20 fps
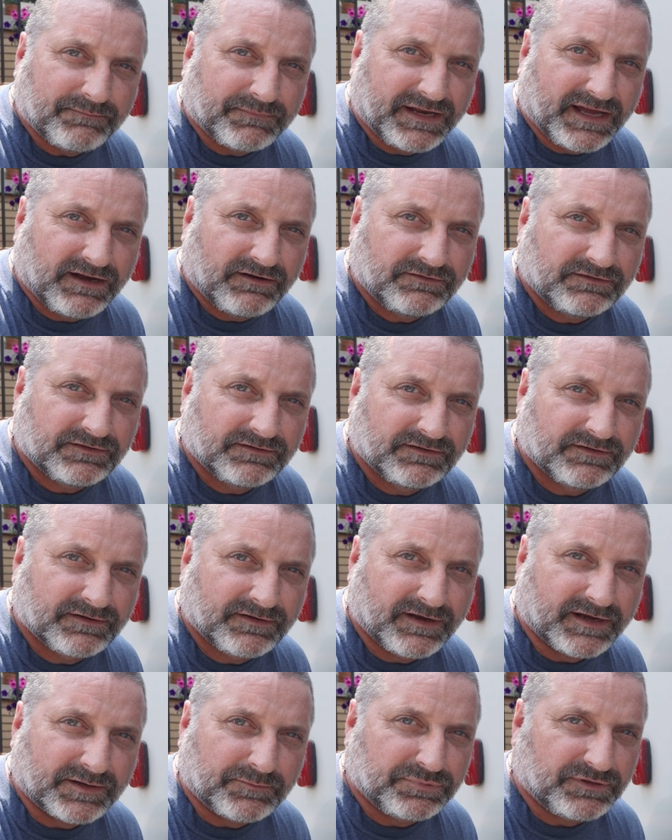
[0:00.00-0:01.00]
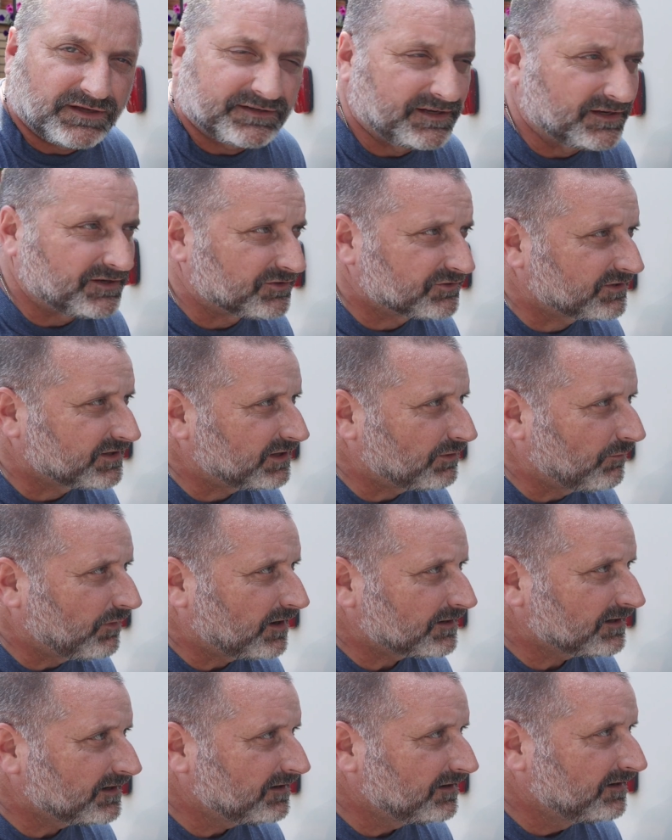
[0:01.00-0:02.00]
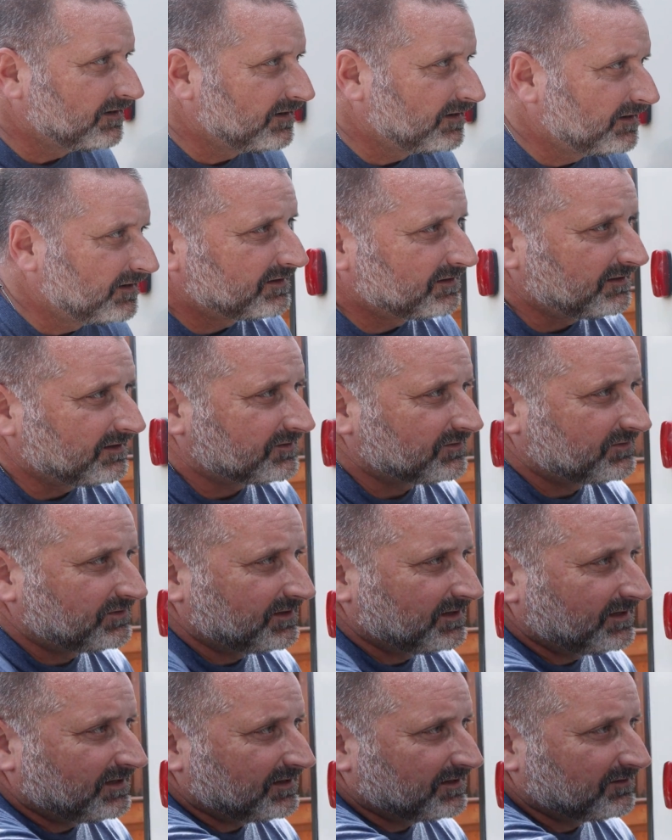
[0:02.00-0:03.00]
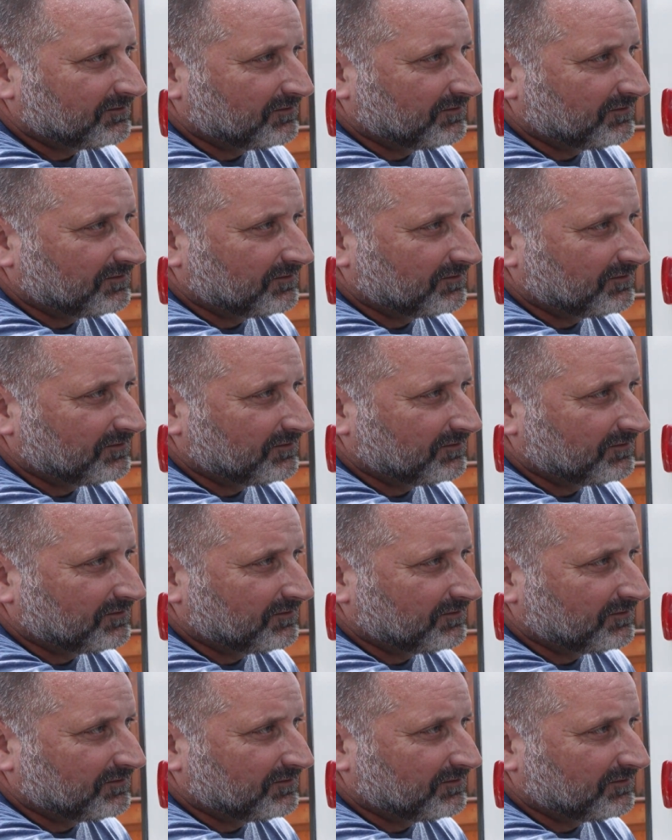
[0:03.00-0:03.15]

up now. Got it plugged in city water. Let's see.